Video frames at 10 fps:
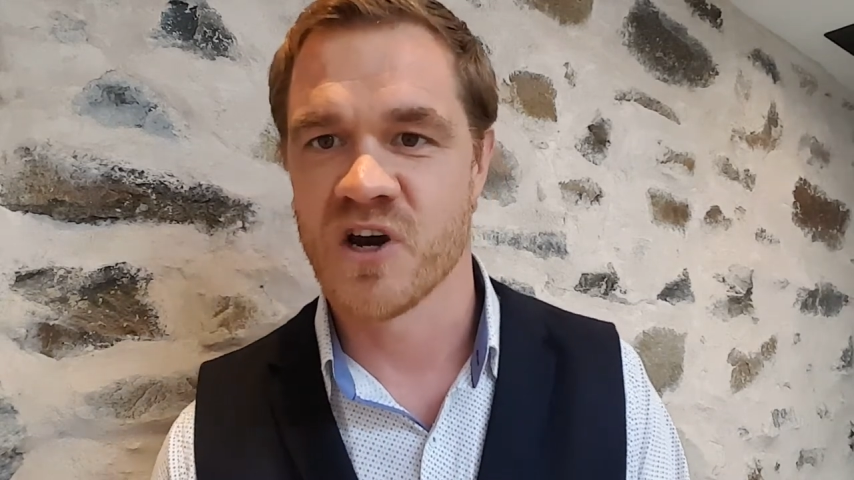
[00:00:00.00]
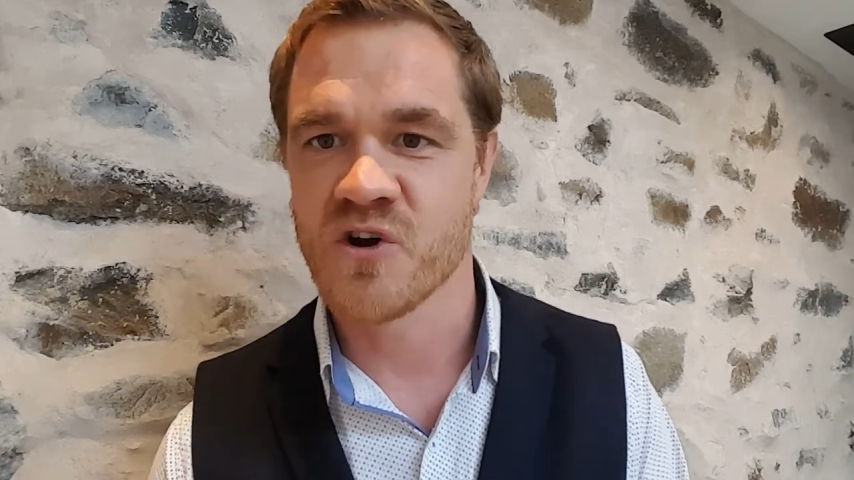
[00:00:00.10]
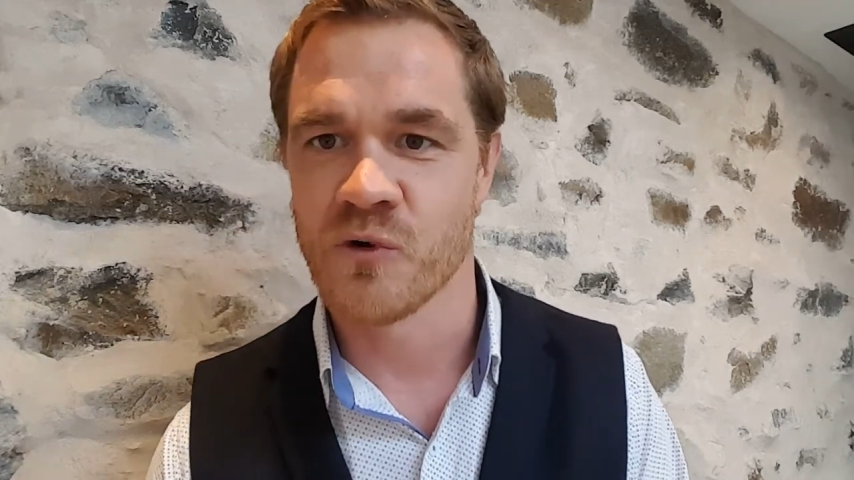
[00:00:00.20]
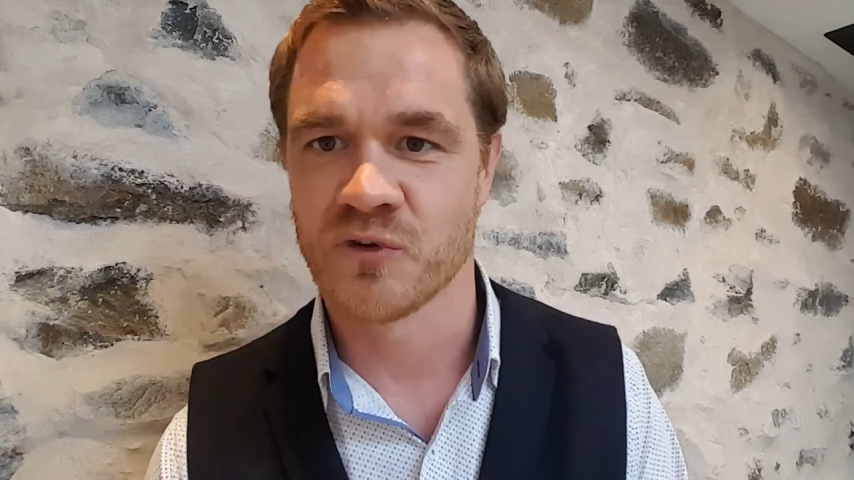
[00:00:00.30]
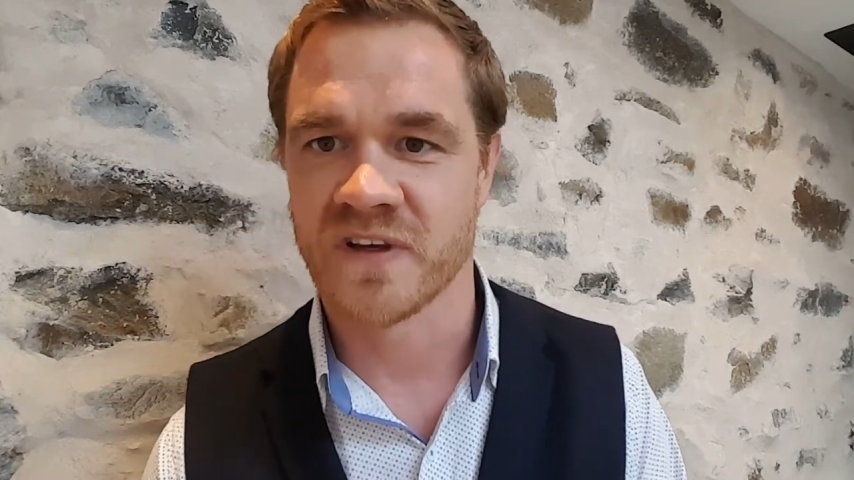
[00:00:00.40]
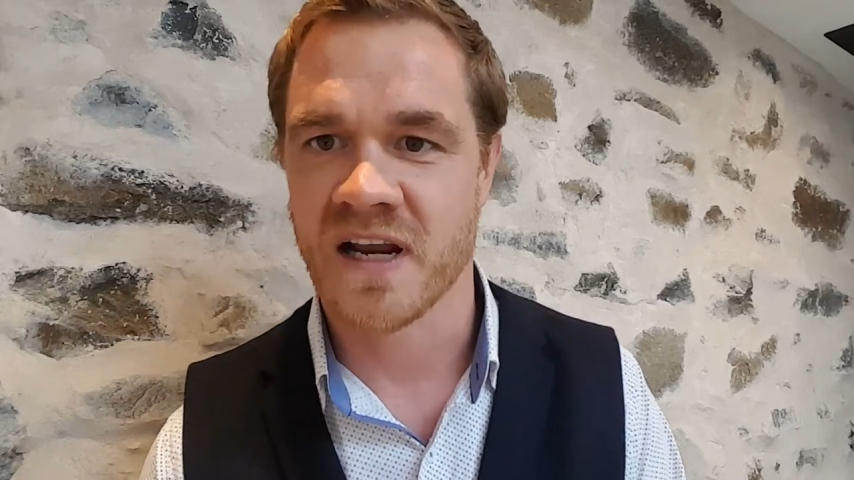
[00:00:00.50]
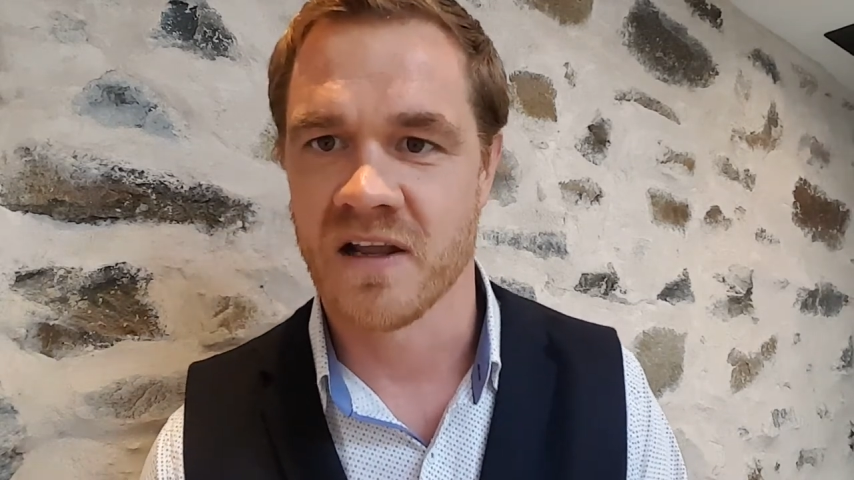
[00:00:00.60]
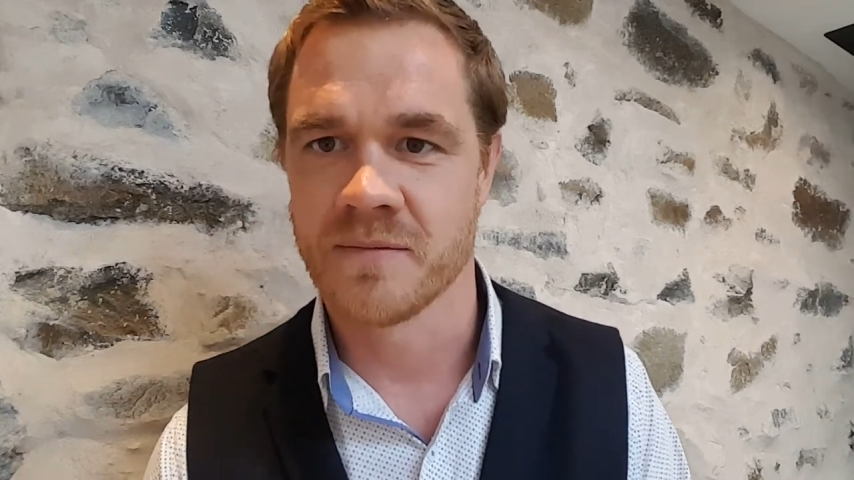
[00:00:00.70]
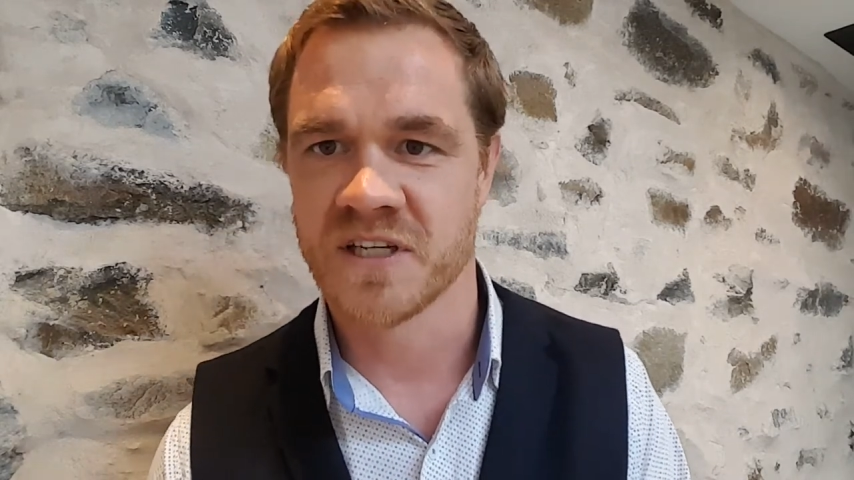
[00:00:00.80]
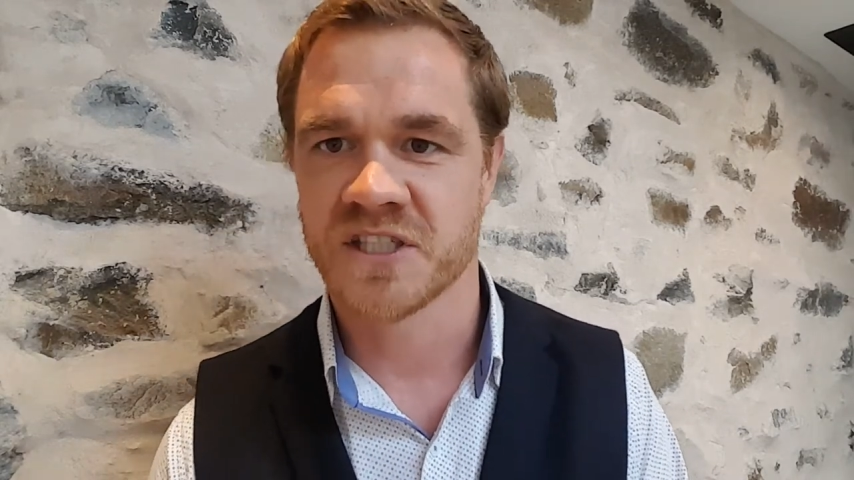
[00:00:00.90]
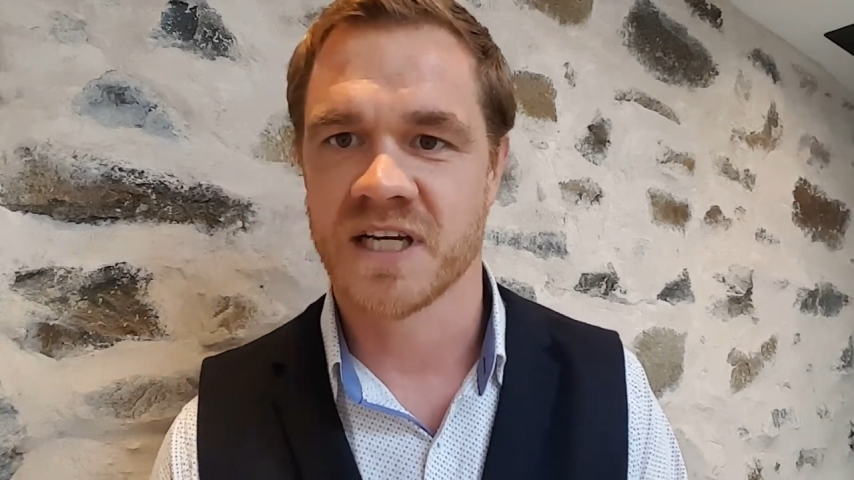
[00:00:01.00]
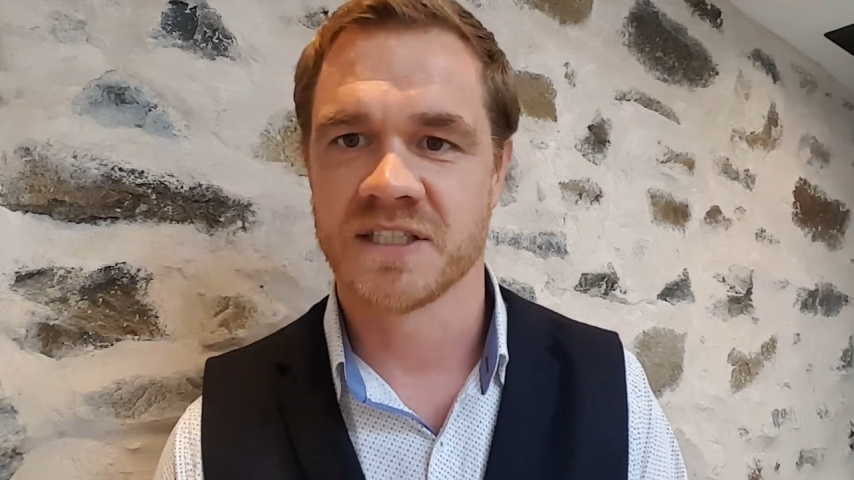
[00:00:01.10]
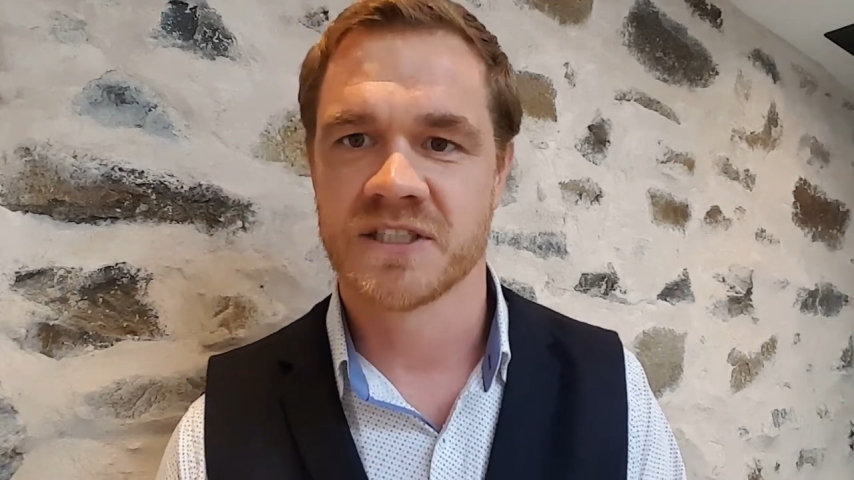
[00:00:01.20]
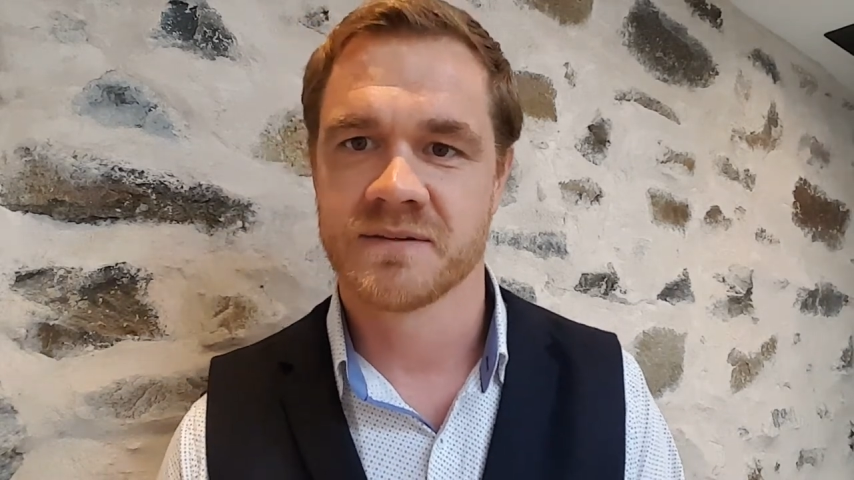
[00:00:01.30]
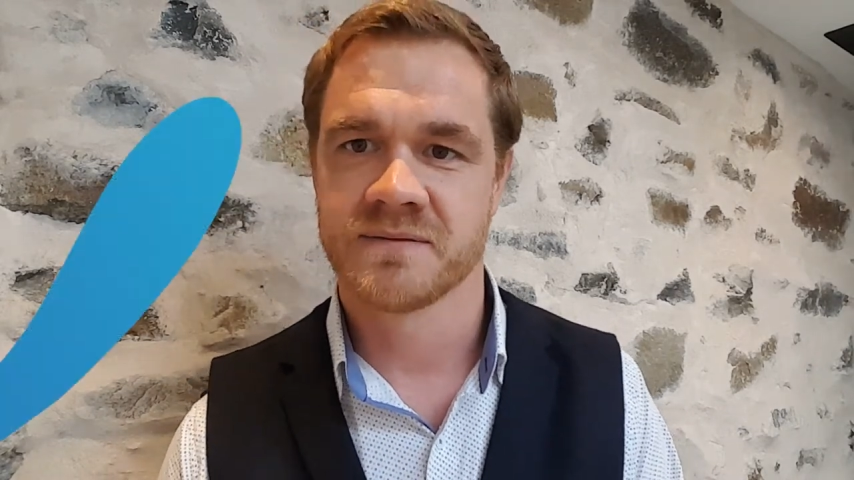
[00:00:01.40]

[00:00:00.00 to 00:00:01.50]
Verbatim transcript: and causing climate change.